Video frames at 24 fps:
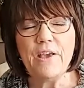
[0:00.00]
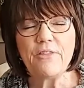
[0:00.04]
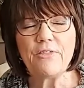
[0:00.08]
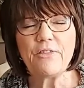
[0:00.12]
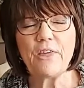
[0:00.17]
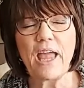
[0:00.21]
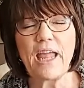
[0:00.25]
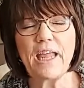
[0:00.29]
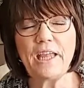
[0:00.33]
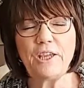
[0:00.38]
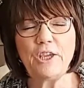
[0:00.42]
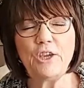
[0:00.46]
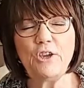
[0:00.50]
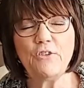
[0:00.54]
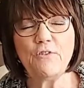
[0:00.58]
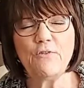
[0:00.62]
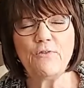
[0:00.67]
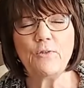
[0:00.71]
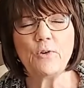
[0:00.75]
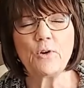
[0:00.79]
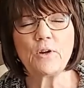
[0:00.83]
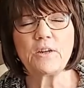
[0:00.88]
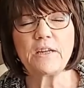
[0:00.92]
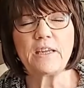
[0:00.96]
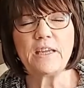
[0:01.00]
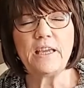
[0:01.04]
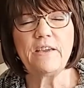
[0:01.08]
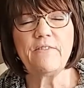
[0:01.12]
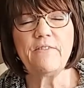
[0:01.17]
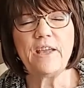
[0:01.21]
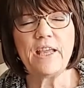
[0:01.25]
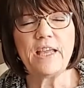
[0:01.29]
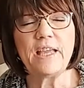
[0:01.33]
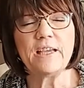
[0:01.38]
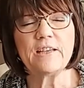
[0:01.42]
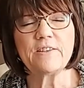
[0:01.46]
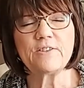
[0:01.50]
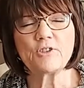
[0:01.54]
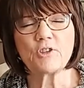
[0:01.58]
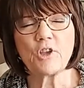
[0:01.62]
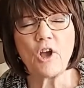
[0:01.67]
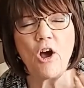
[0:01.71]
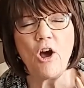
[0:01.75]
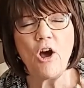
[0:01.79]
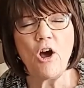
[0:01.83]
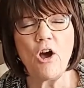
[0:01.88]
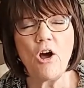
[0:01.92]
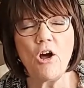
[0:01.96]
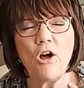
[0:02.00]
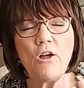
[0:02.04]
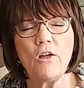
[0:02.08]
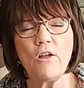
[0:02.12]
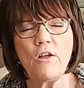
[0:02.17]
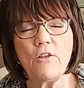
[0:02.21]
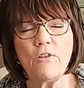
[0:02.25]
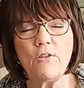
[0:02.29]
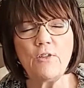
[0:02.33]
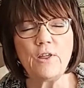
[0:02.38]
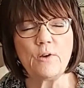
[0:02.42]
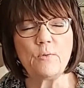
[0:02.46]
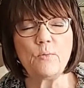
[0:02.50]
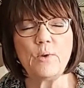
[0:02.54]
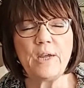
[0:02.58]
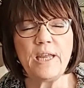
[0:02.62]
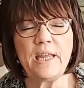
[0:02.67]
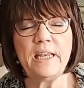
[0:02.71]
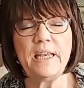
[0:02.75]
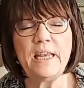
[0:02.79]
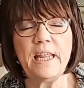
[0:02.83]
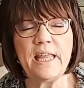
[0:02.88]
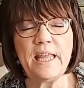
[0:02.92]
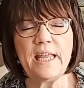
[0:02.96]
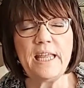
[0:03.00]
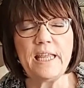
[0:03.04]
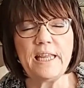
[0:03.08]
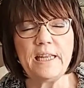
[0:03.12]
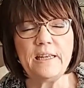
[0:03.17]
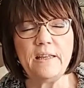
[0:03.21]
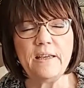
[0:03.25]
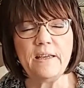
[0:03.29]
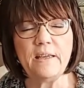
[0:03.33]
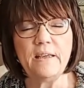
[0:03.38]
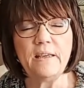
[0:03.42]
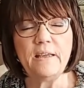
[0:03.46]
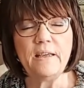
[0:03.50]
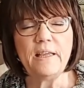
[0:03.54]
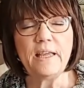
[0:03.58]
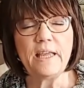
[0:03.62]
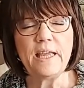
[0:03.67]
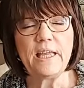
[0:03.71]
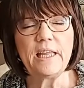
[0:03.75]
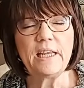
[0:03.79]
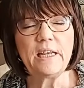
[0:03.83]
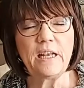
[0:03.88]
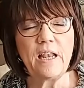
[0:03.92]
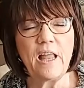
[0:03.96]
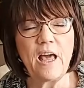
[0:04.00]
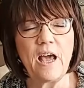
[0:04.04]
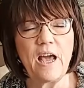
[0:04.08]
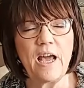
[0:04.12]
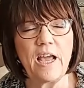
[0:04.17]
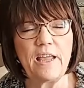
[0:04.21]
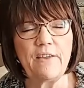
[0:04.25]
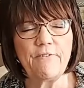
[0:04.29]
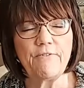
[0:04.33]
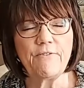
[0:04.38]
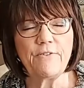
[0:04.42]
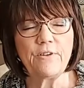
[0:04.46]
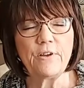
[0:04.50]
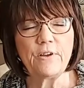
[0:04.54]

Thank you for giving us all that we need in life.